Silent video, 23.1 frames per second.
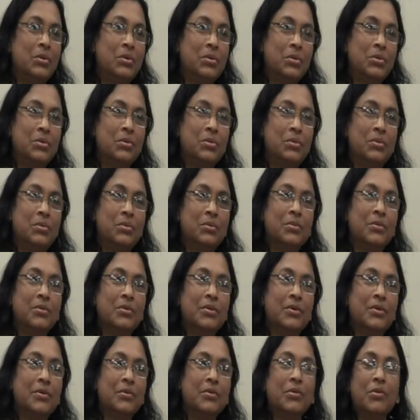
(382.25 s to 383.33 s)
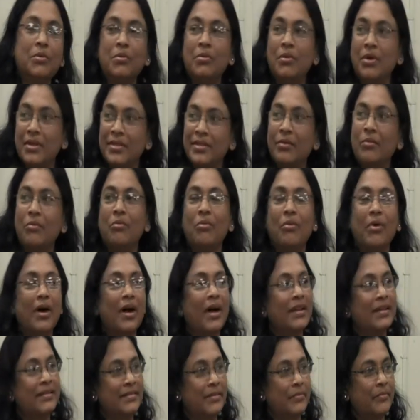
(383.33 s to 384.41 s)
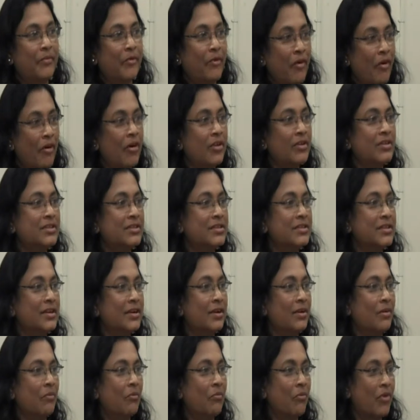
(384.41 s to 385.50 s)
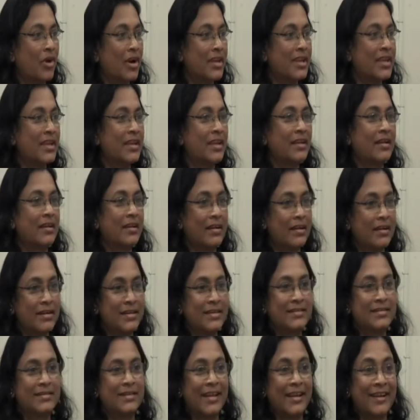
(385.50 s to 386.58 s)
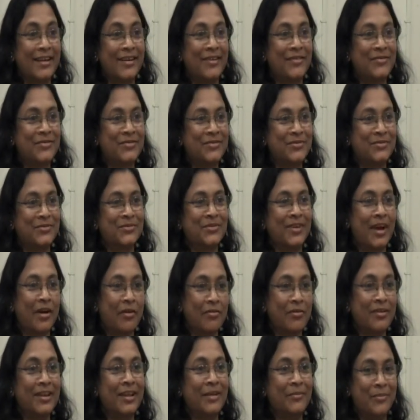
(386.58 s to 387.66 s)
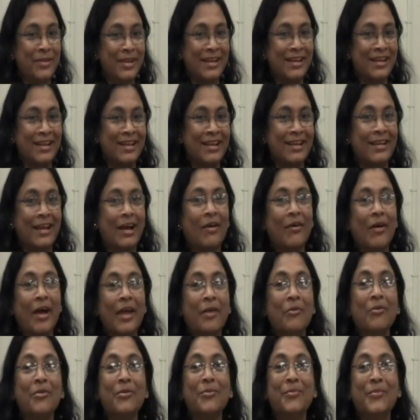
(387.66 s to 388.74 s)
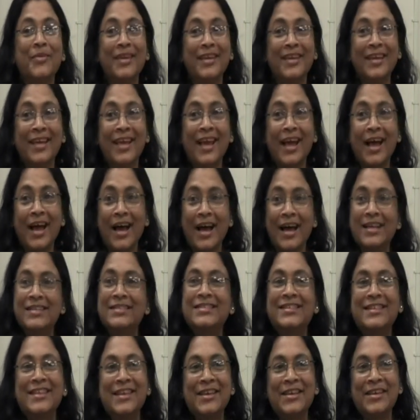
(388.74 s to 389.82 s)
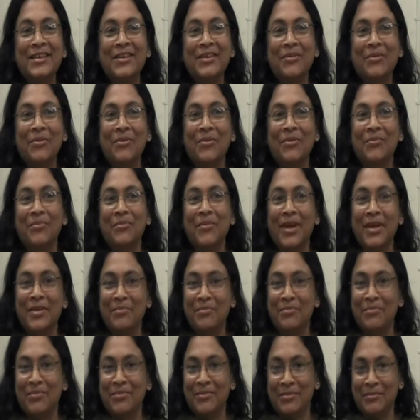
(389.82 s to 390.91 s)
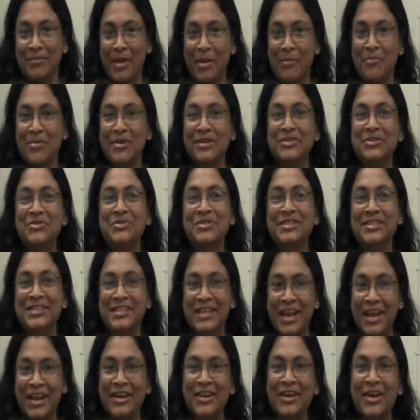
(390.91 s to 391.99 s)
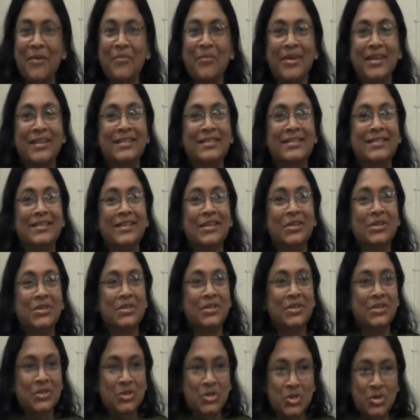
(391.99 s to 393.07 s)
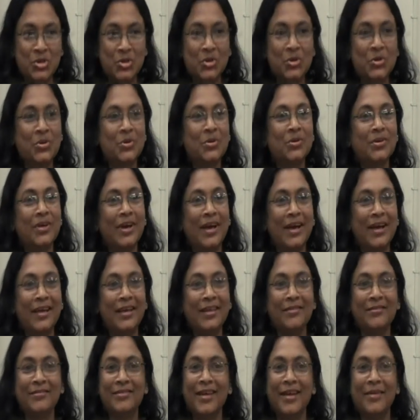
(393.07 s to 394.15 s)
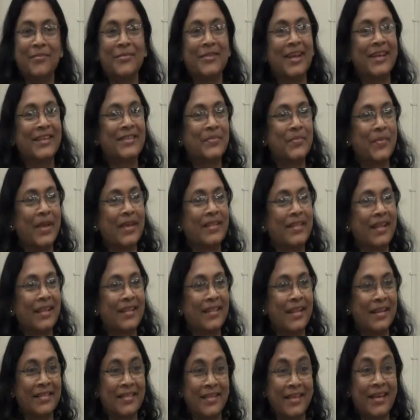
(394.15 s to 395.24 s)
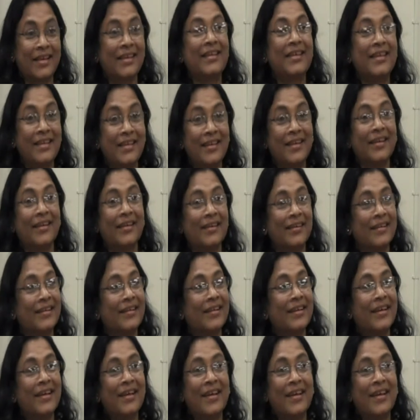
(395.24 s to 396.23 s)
who were the one in the front working and courage enough to now in a building now. I would be asking my members to stand up and show them respect that like they are here.